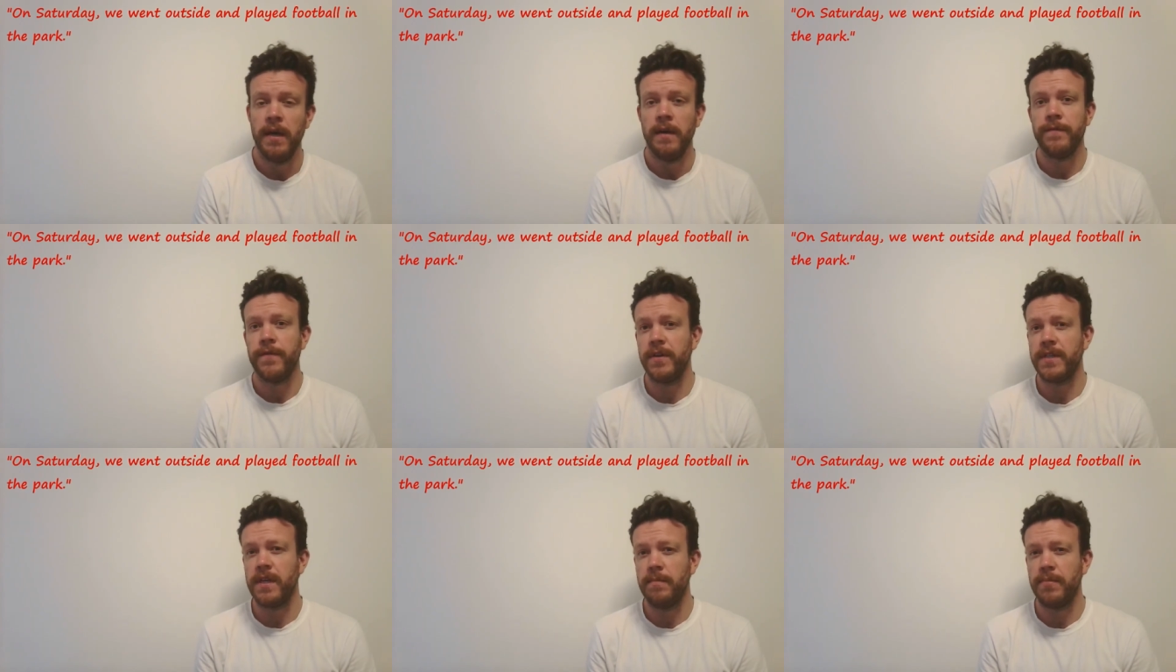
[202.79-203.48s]
For
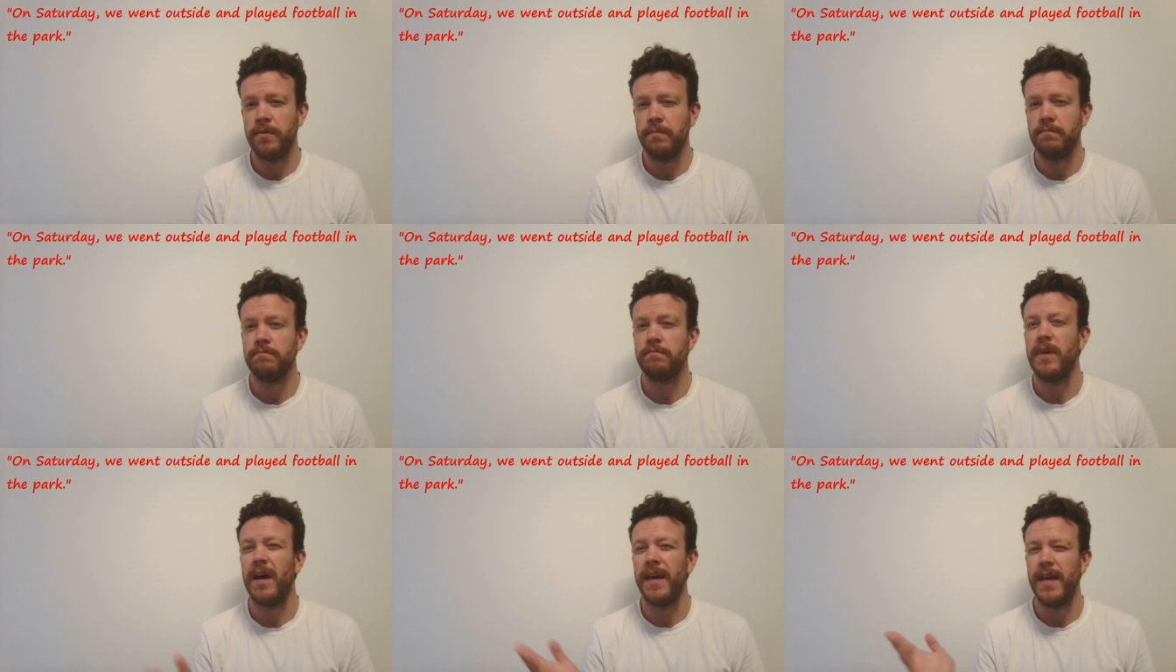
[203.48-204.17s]
example,
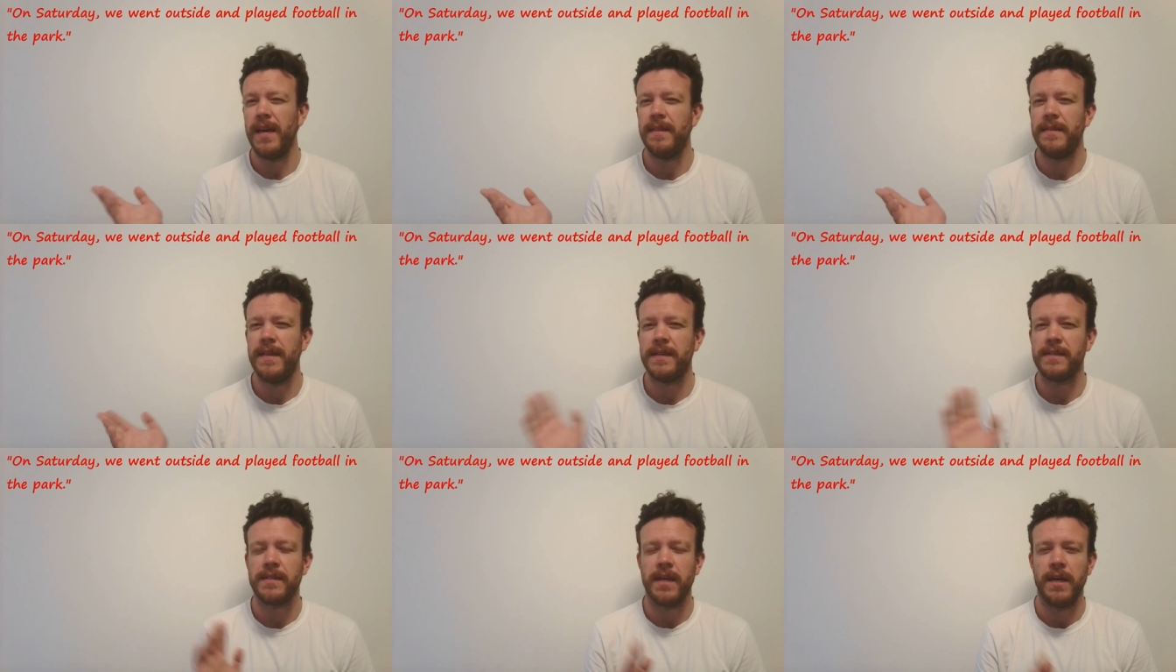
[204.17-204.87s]
I hear
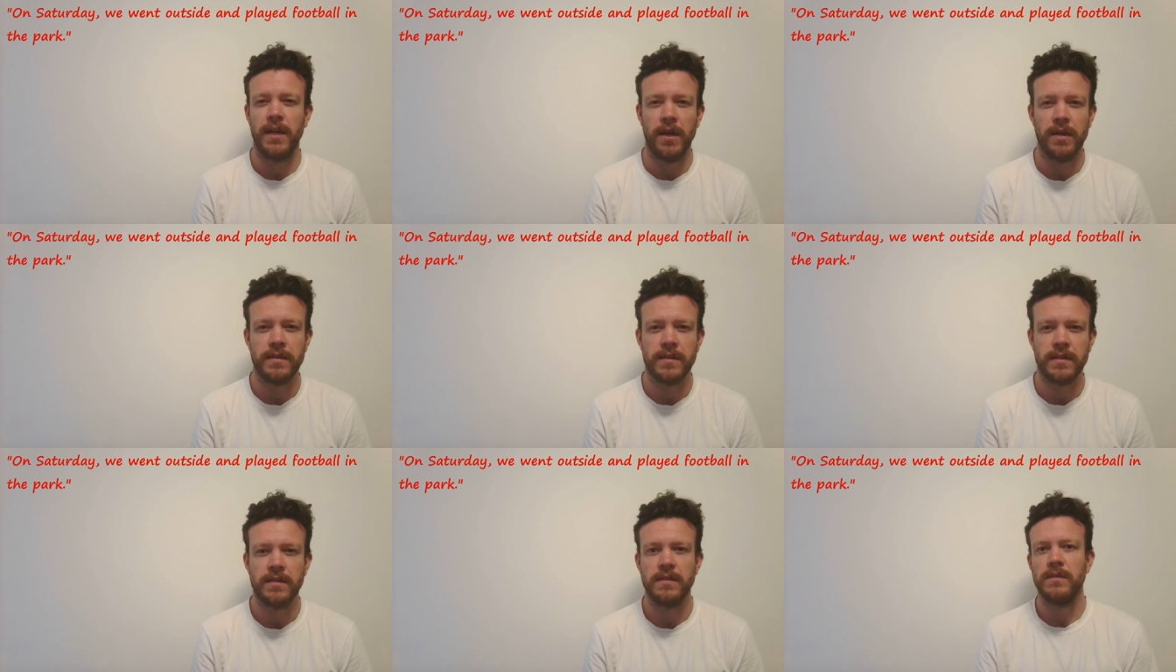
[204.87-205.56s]
this a lot.
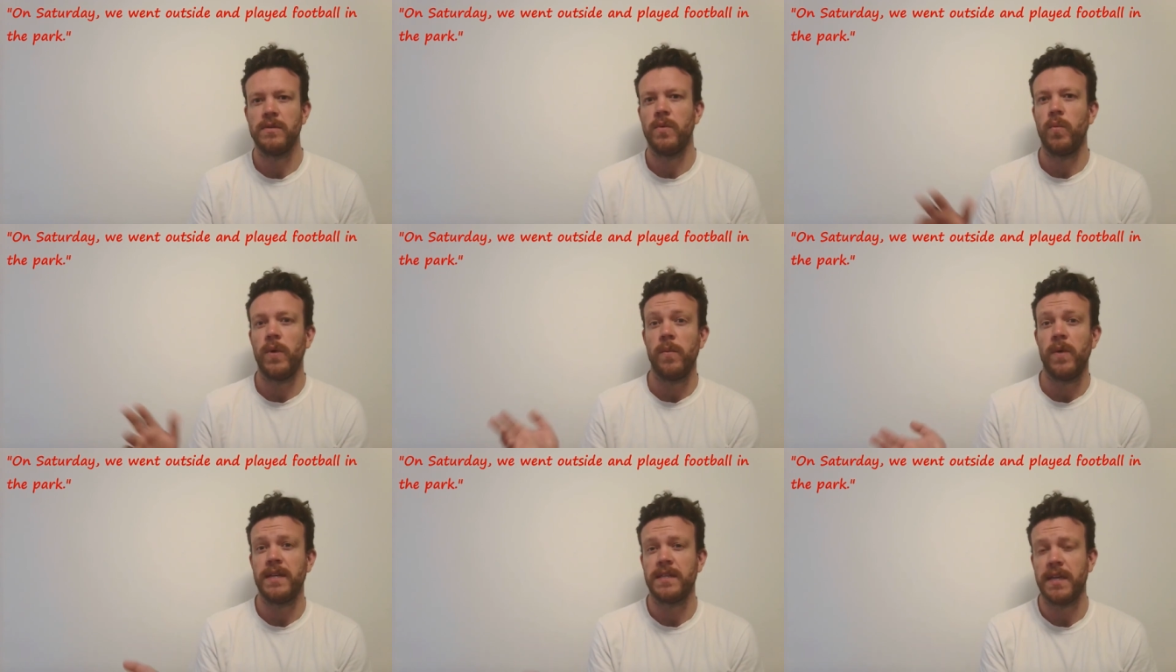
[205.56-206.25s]
We
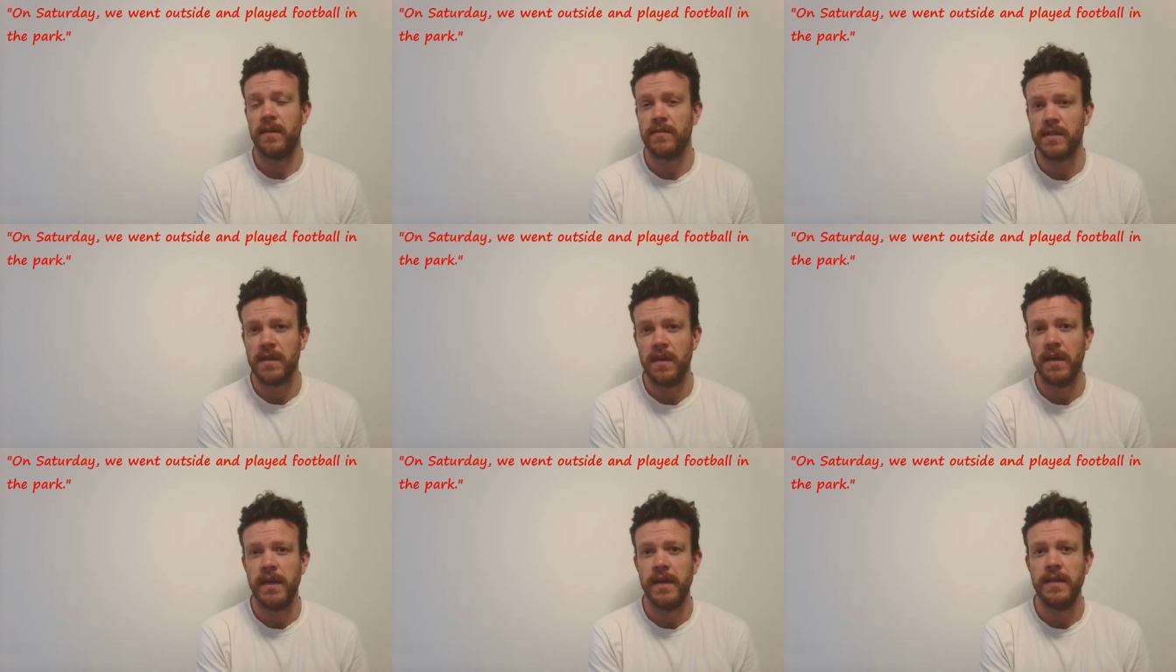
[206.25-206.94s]
went
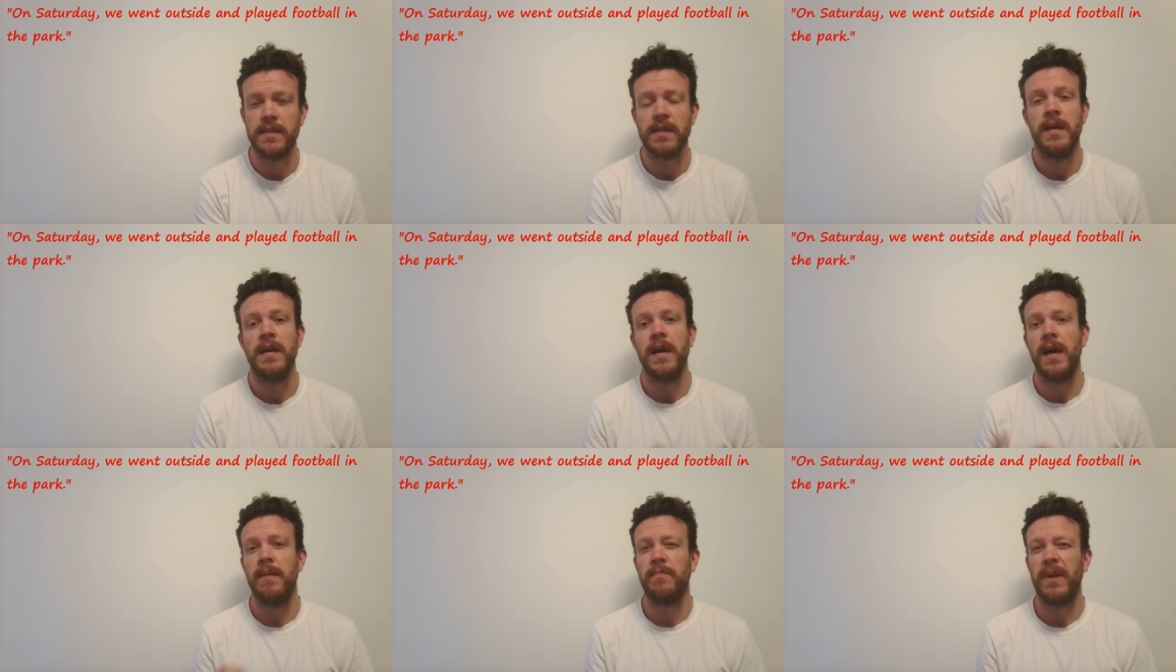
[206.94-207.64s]
outside
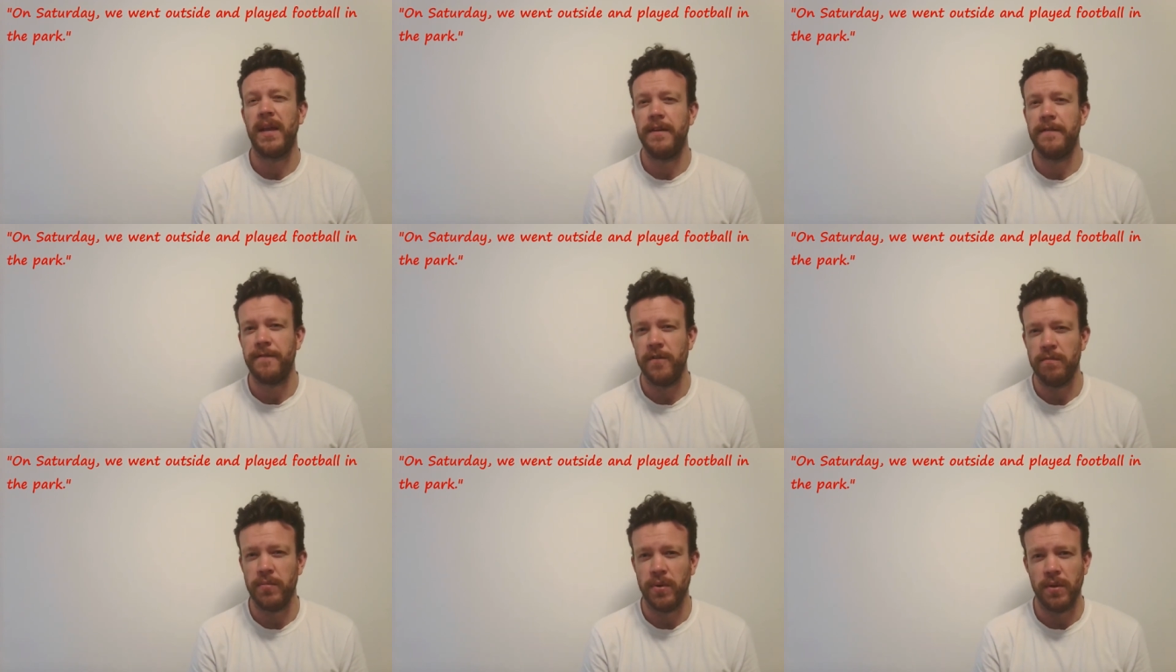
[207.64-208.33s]
and played
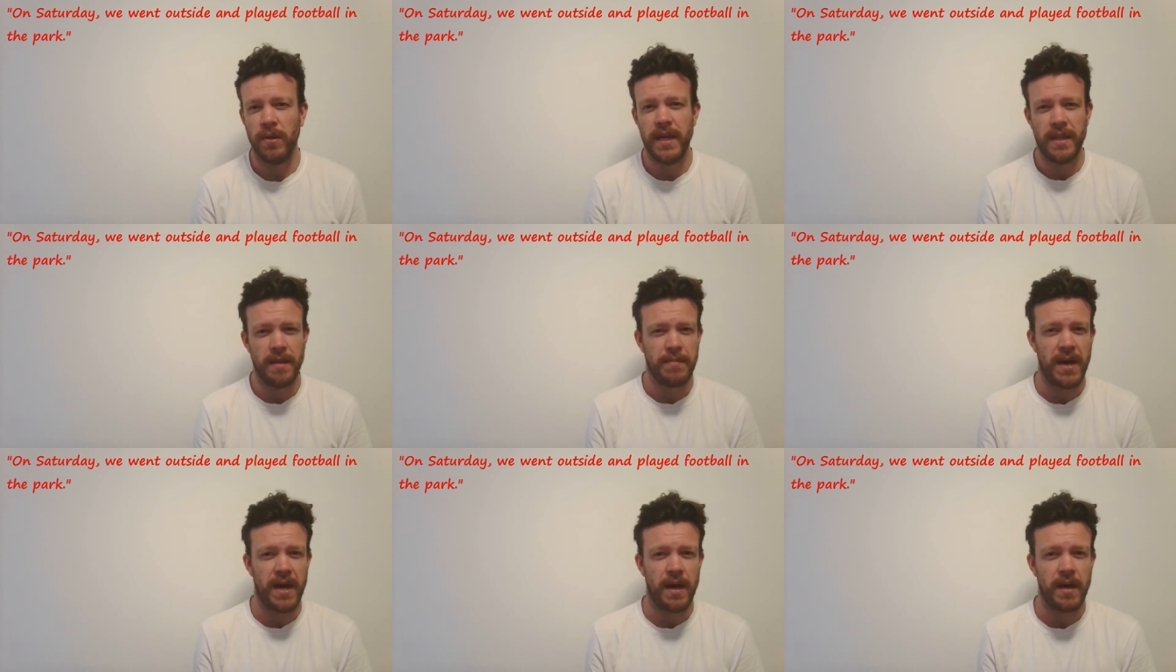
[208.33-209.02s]
football in the
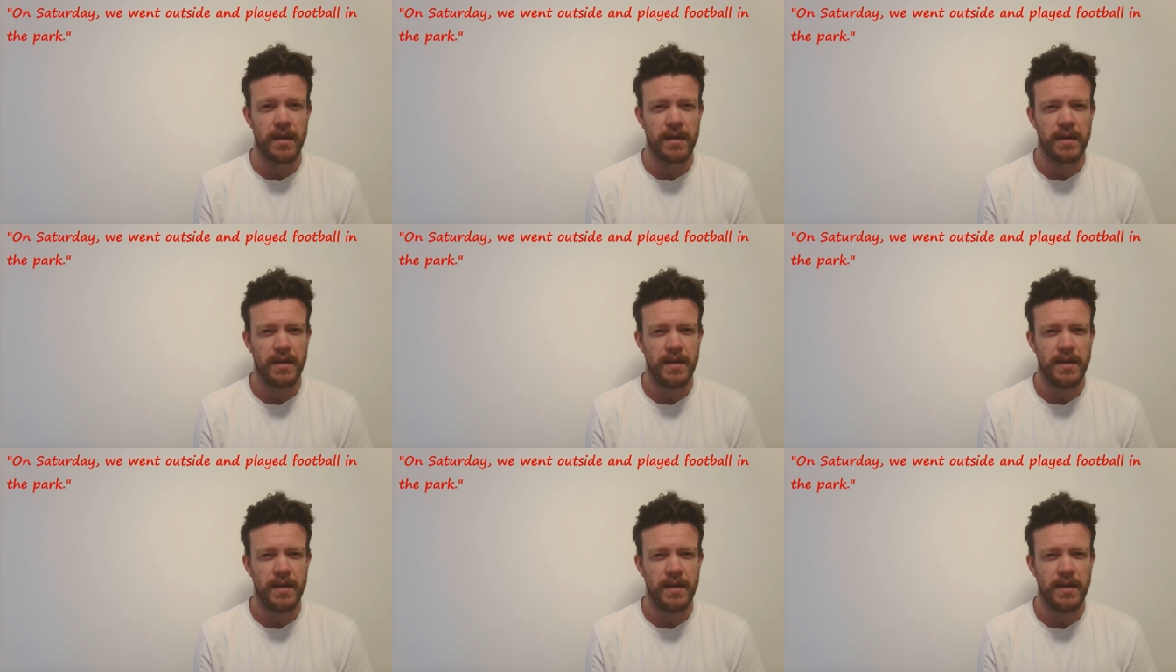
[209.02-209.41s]
park.